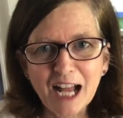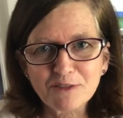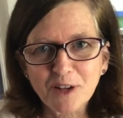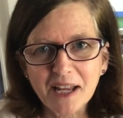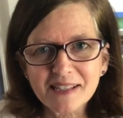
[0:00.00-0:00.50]

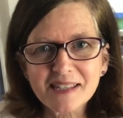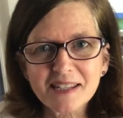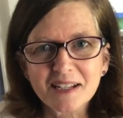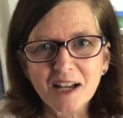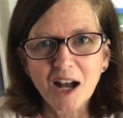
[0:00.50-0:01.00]
friends.
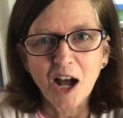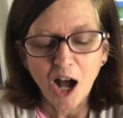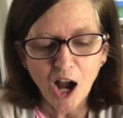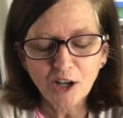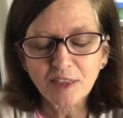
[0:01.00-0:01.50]

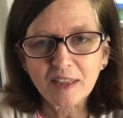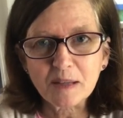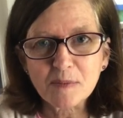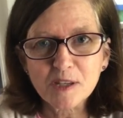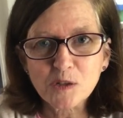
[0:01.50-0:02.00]
Our
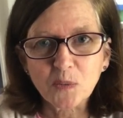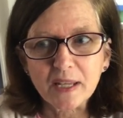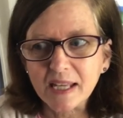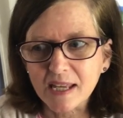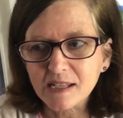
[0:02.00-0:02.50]
theme this
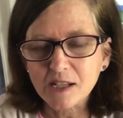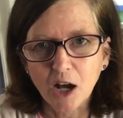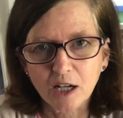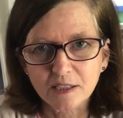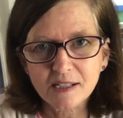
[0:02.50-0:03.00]
week is
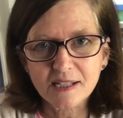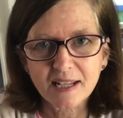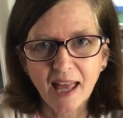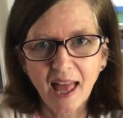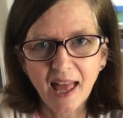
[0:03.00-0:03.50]
art,
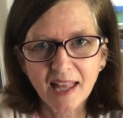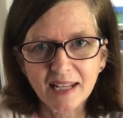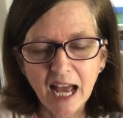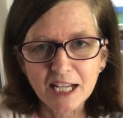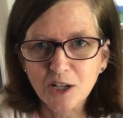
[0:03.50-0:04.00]
and
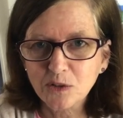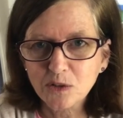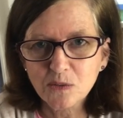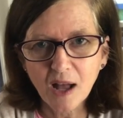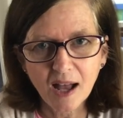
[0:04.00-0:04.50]
I know
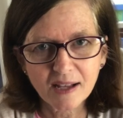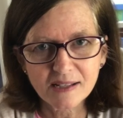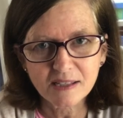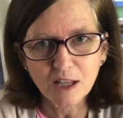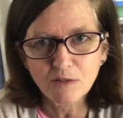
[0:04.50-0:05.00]
you
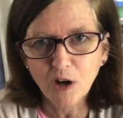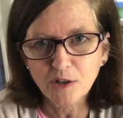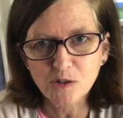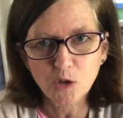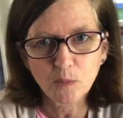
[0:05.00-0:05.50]
guys love
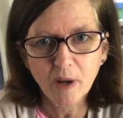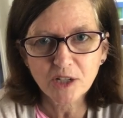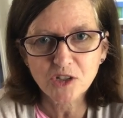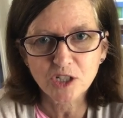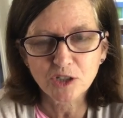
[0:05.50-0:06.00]
art so
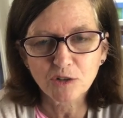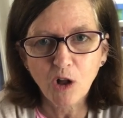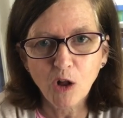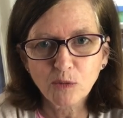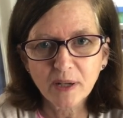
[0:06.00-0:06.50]
much and you're
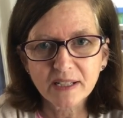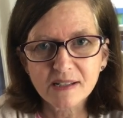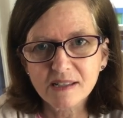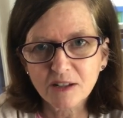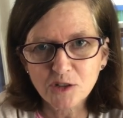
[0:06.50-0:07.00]
already
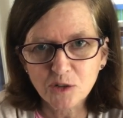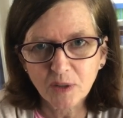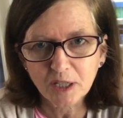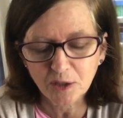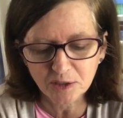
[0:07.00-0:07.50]
such
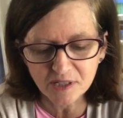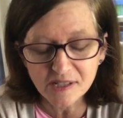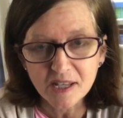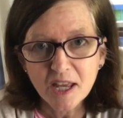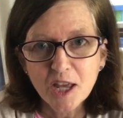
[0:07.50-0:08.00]
great artists.
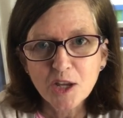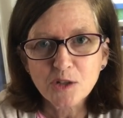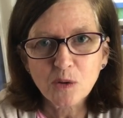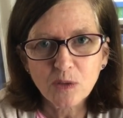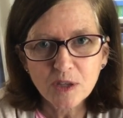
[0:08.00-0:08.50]

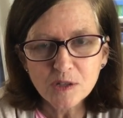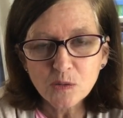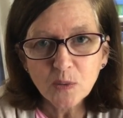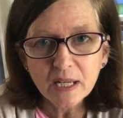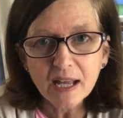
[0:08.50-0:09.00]
So this
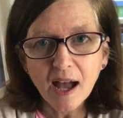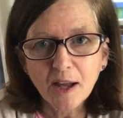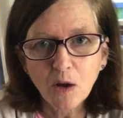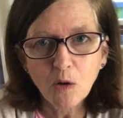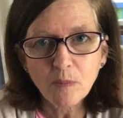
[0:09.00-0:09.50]
week, I
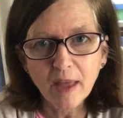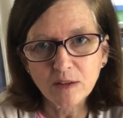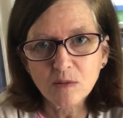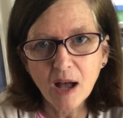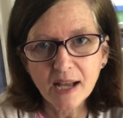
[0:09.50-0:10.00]
hope that you
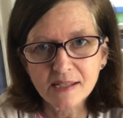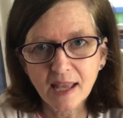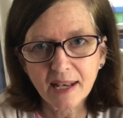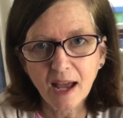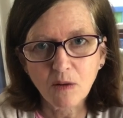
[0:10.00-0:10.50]
guys
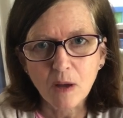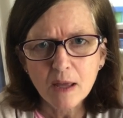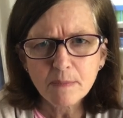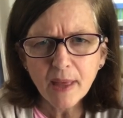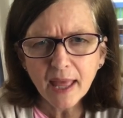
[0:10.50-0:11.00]
get out
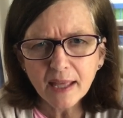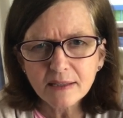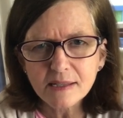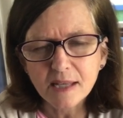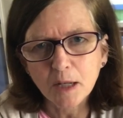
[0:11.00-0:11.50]

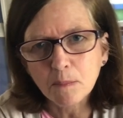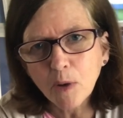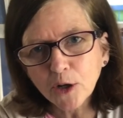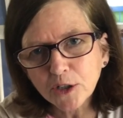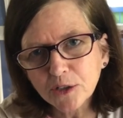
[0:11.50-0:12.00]
paints and
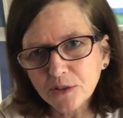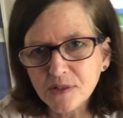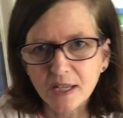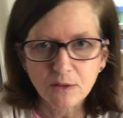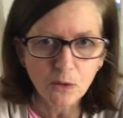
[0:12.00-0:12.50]
markers
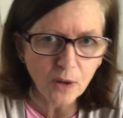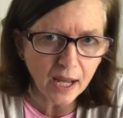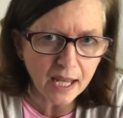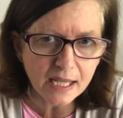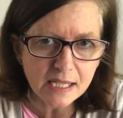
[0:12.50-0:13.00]
and
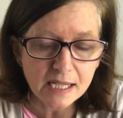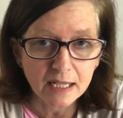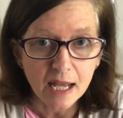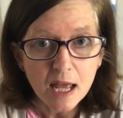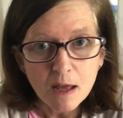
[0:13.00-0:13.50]
crayons and
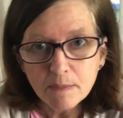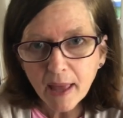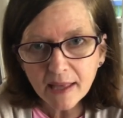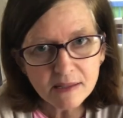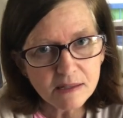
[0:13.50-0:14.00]

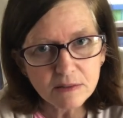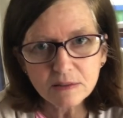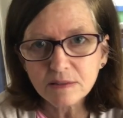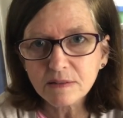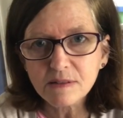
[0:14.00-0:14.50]

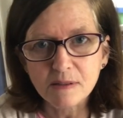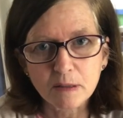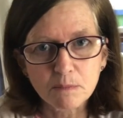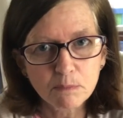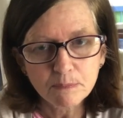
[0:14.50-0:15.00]
pencils
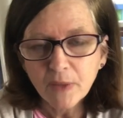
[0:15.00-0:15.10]
and